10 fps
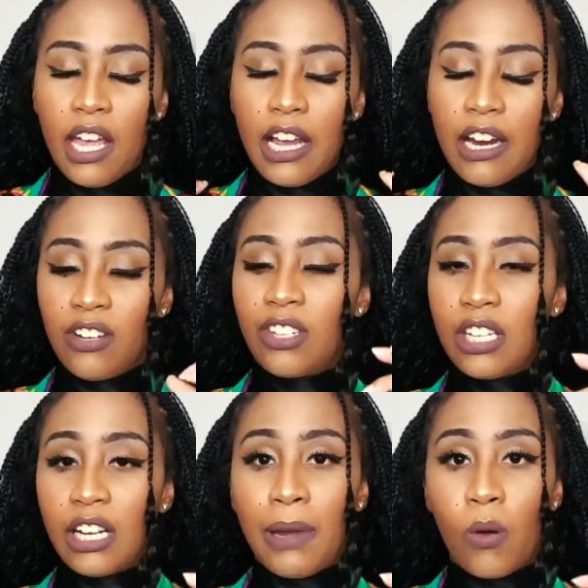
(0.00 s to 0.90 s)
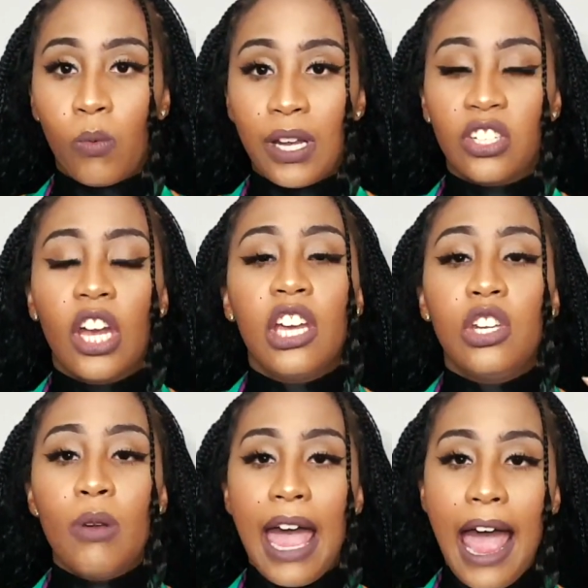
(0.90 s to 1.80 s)
Here's the thing about wigs.
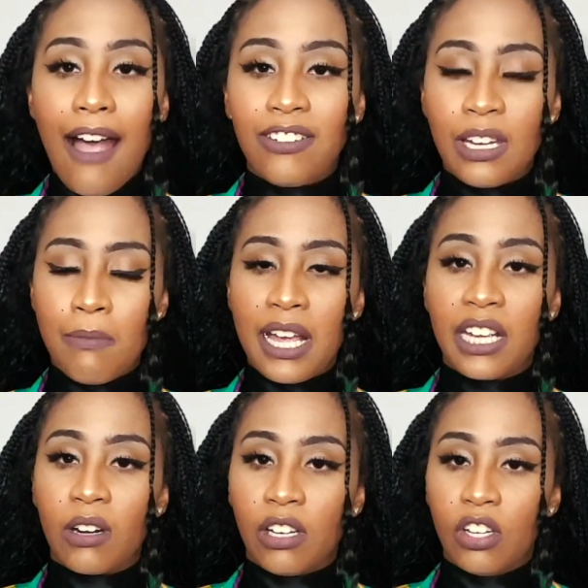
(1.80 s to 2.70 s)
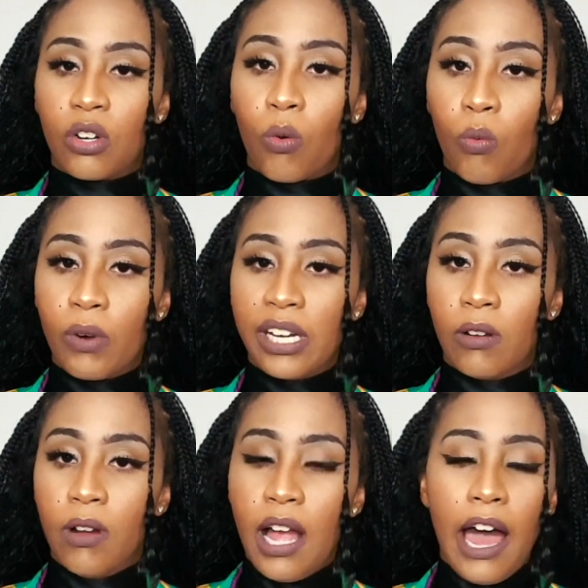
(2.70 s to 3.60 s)
You have to make it look
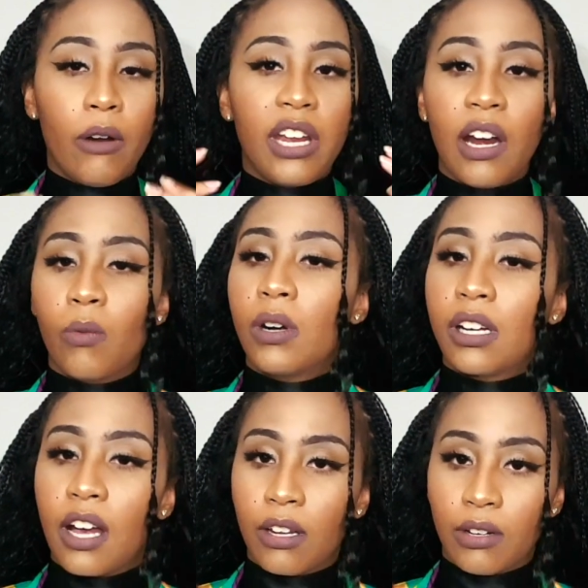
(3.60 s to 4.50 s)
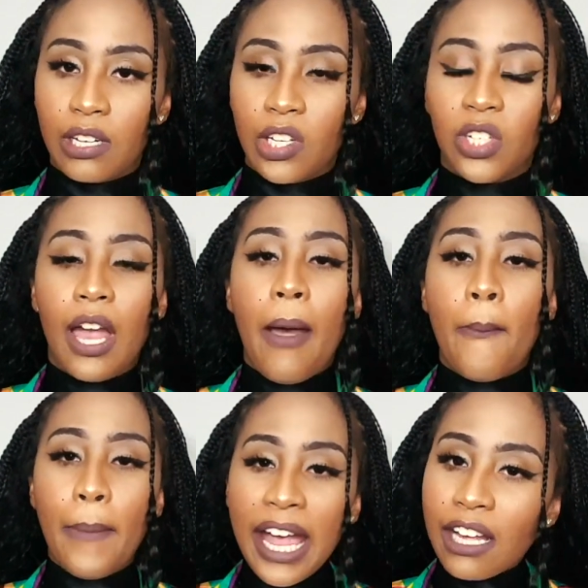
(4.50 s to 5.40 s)
real. I don't care what color it is.
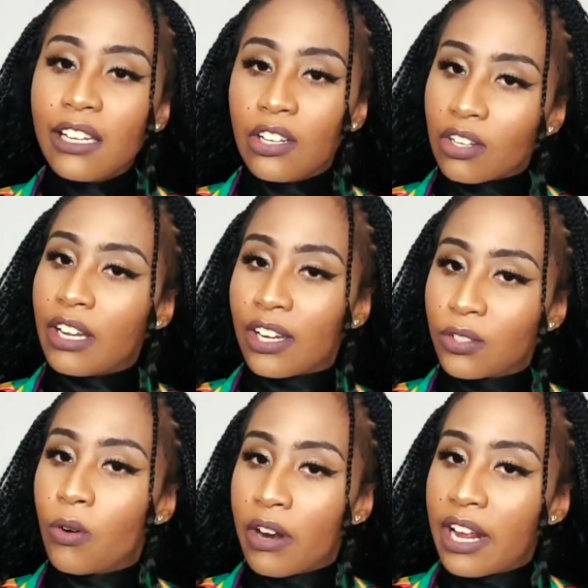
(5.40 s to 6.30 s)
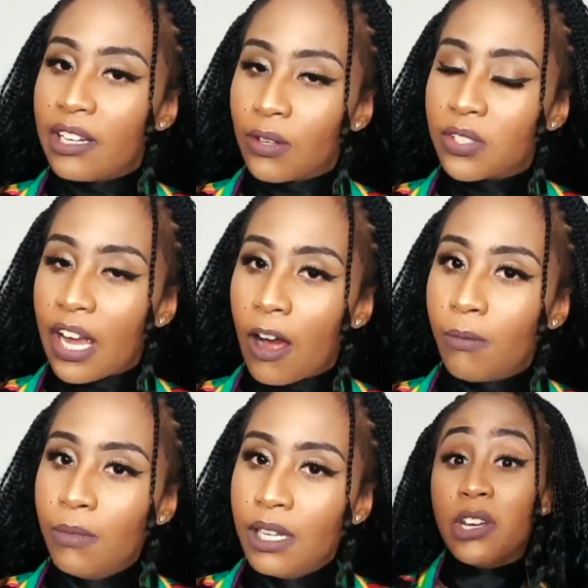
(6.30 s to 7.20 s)
Make it look like it's growing out of your
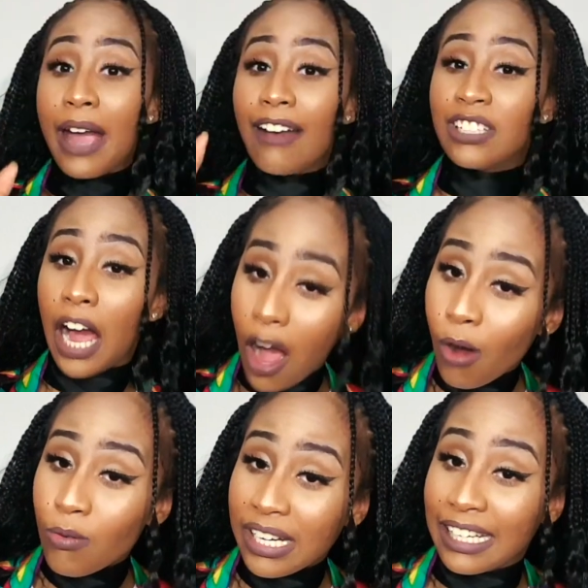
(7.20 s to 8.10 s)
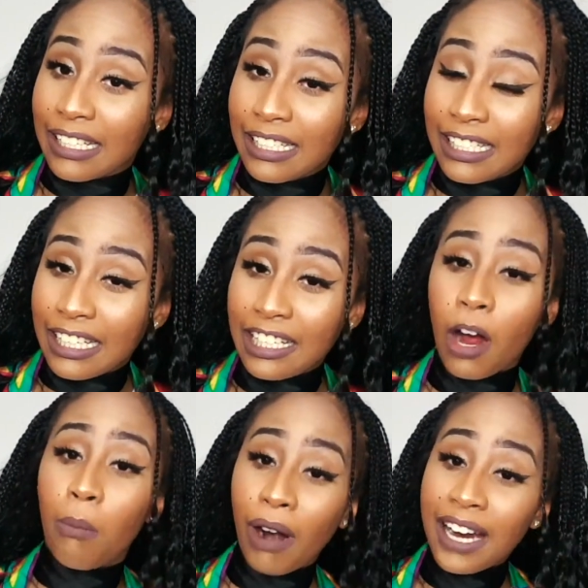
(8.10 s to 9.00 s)
scalp. You have to own it. You
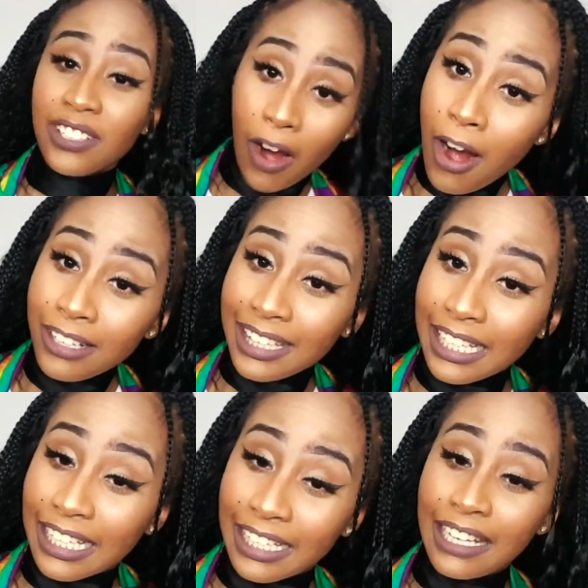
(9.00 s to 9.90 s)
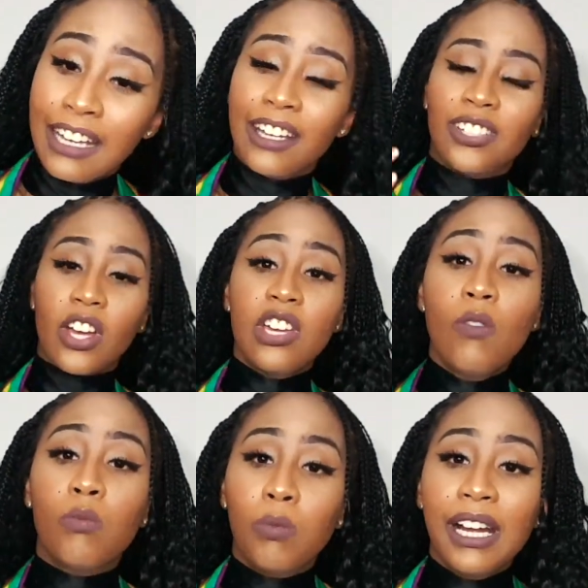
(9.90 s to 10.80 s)
know, braids are our thing. So
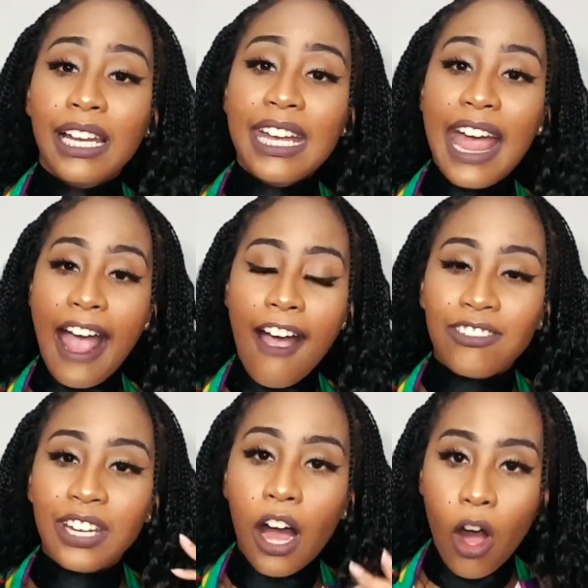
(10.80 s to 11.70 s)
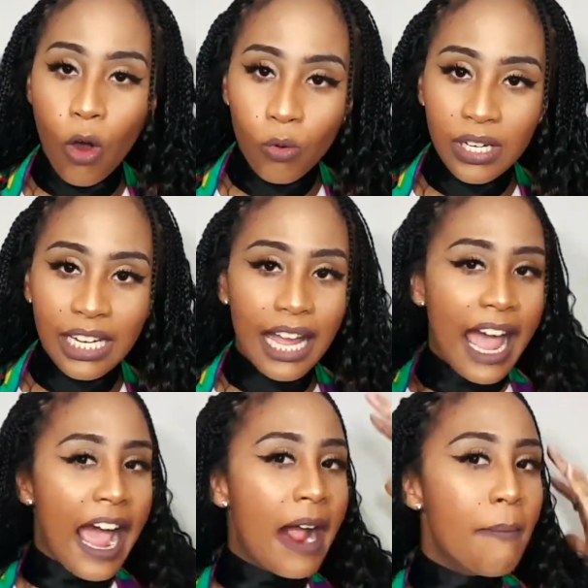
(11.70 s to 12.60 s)
you really have to own it
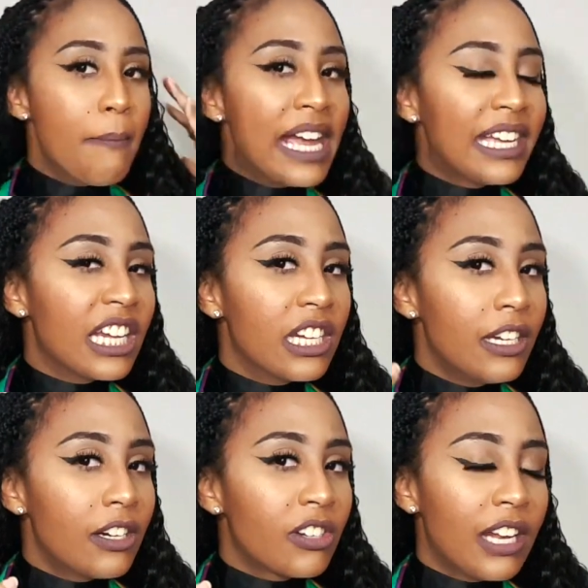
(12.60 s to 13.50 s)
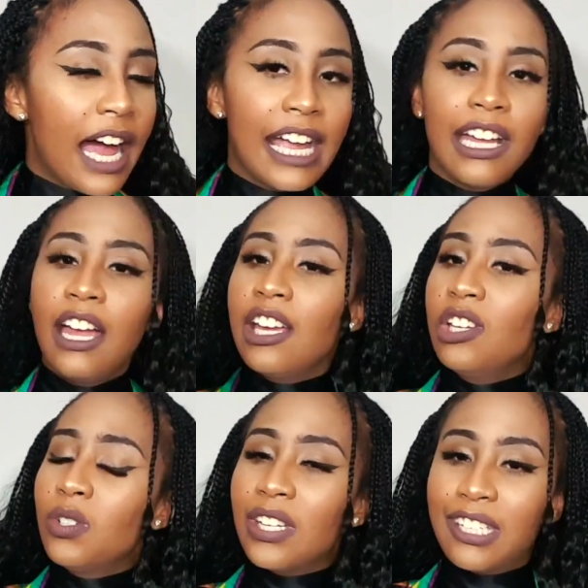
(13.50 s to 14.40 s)
and make it look like
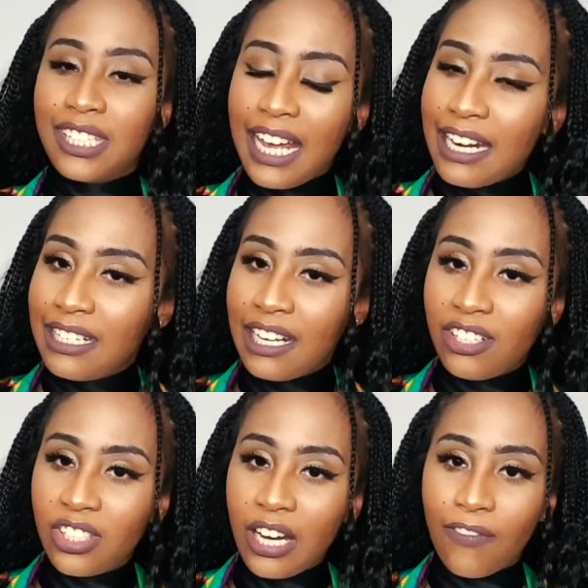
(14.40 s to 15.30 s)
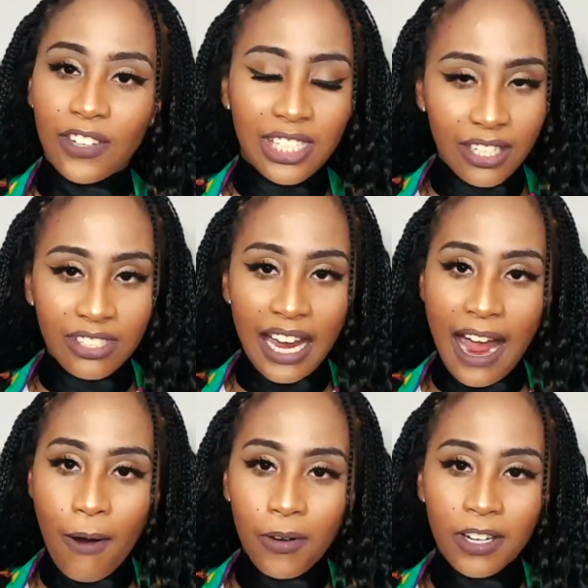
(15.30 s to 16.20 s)
you just sat in that chair for 6
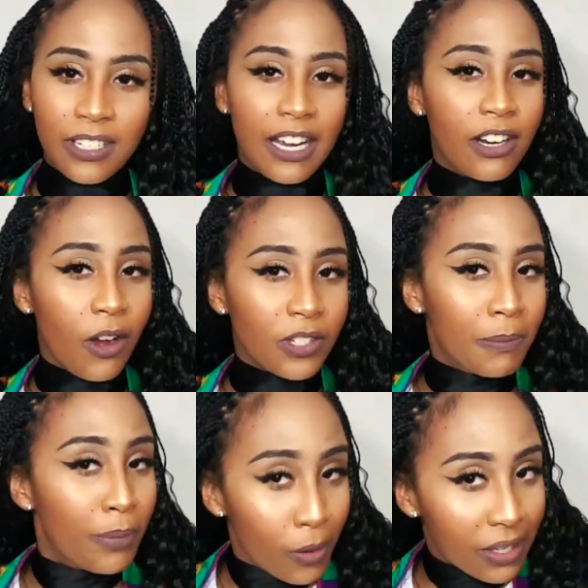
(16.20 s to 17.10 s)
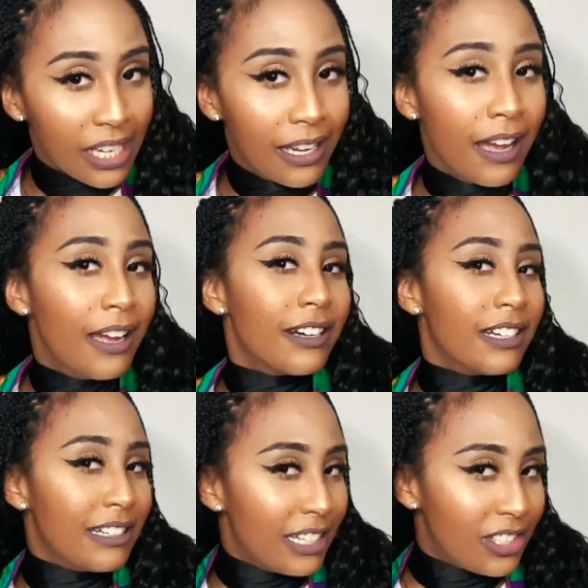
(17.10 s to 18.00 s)
hours and Kozenpuki
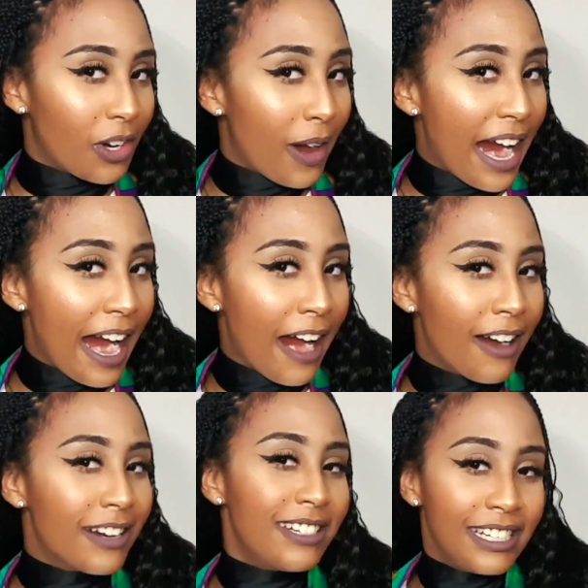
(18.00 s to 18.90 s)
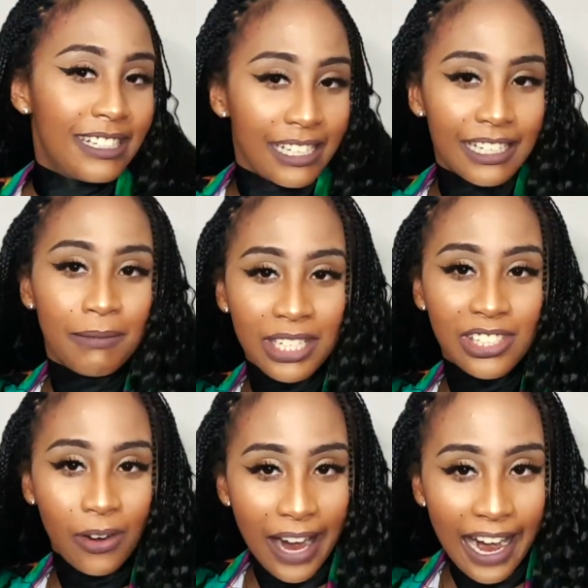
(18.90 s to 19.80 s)
then did your hair, TT and them
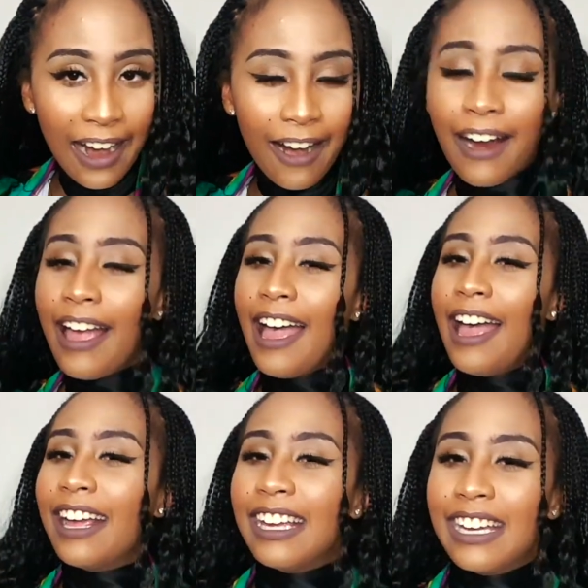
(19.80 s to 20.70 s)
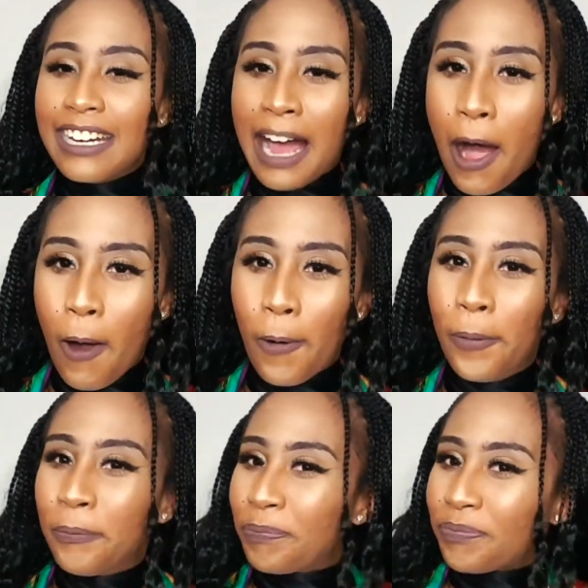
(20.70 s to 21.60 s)
did your hair. You know,